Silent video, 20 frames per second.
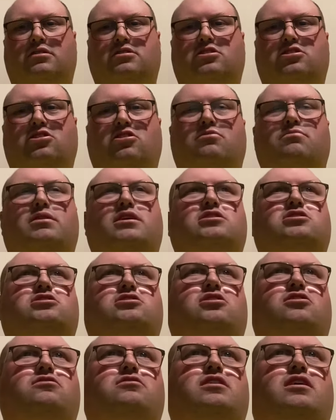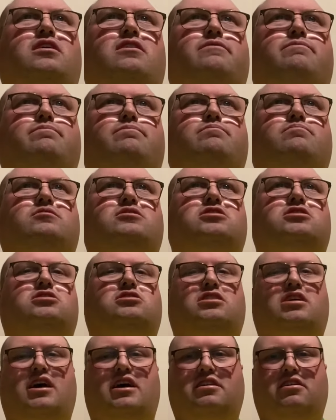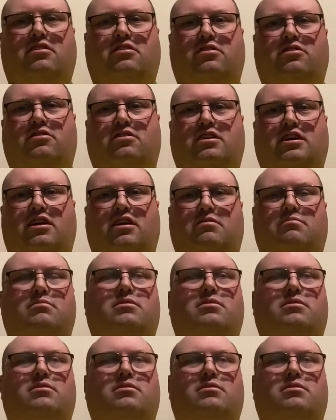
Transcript: So much so that I've just had a look at